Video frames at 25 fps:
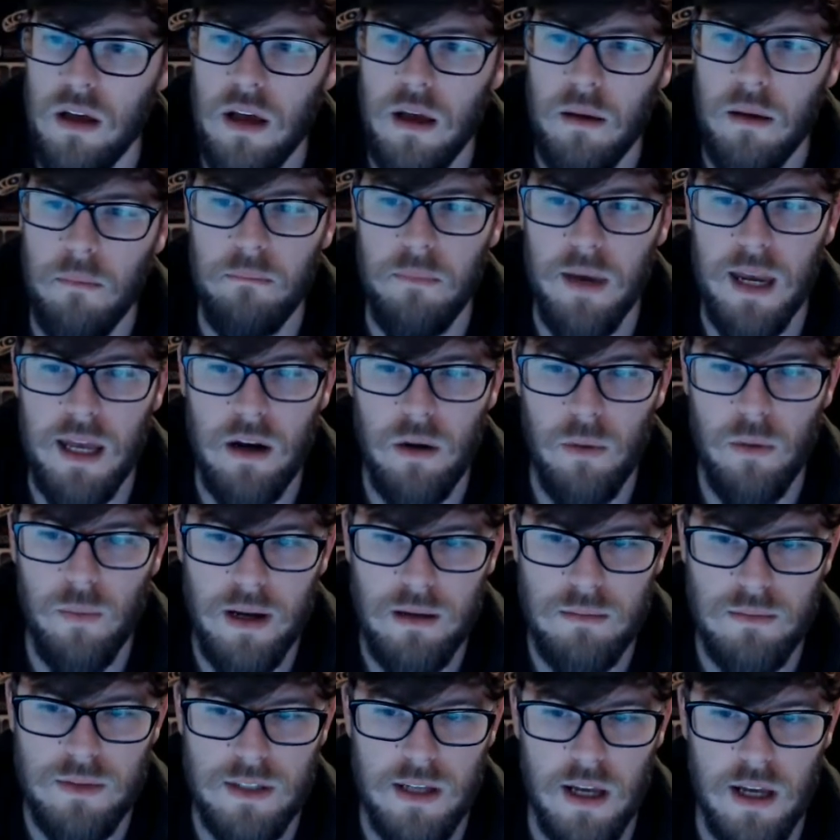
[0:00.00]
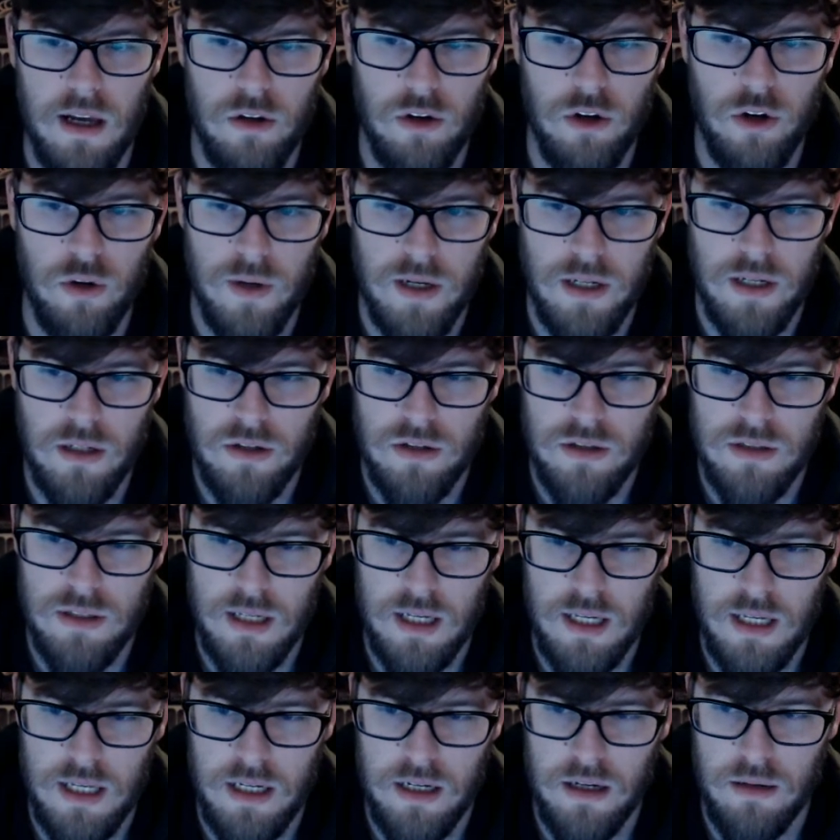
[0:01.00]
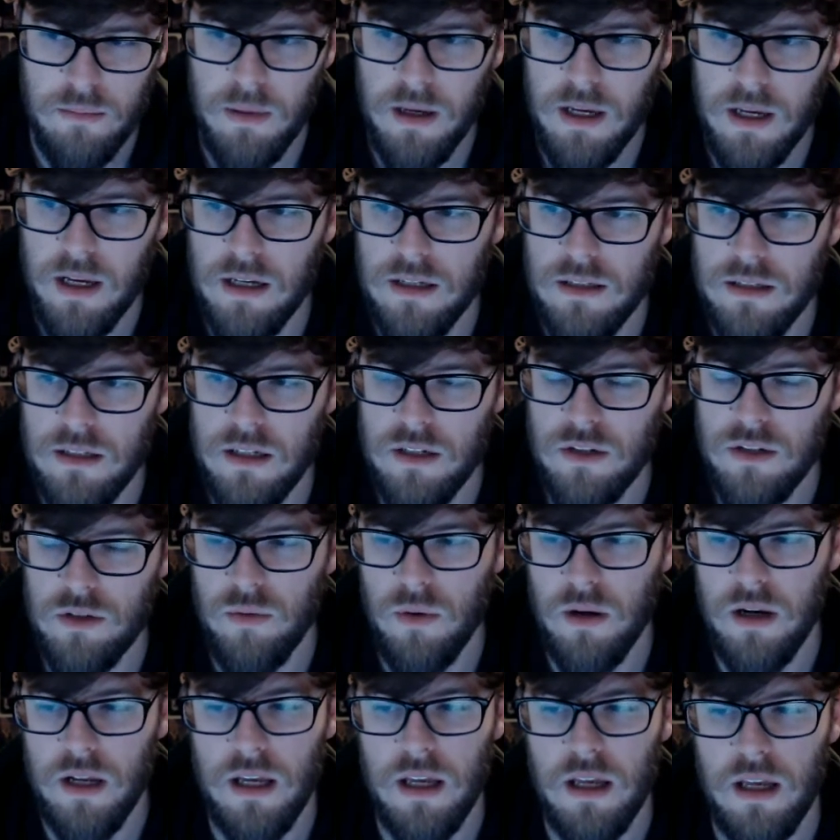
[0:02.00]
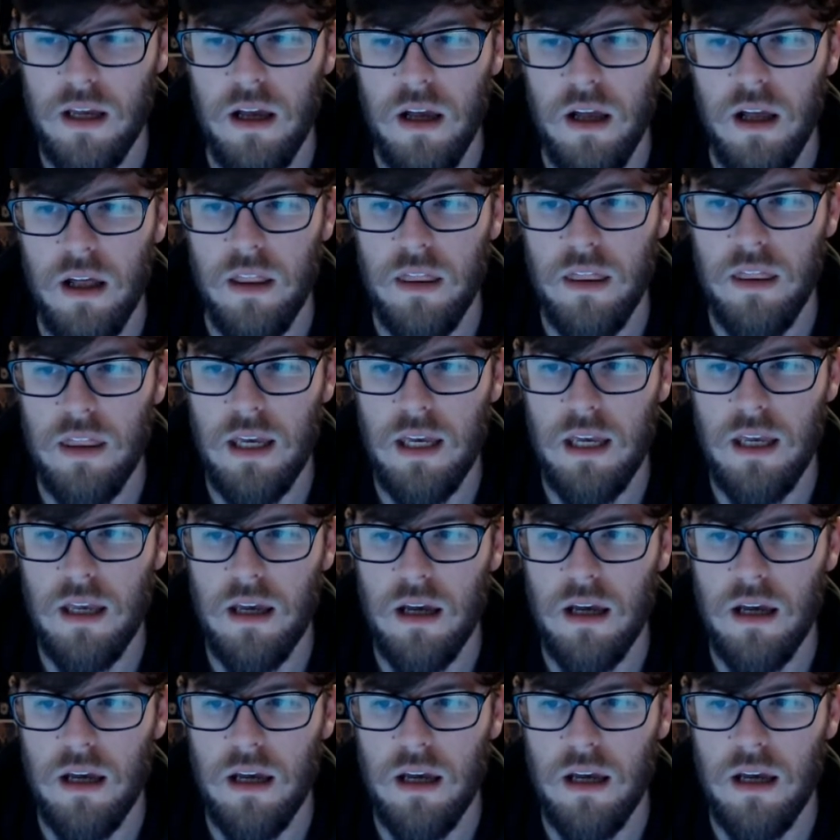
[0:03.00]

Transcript: mana ramp style creatures in here because he is running the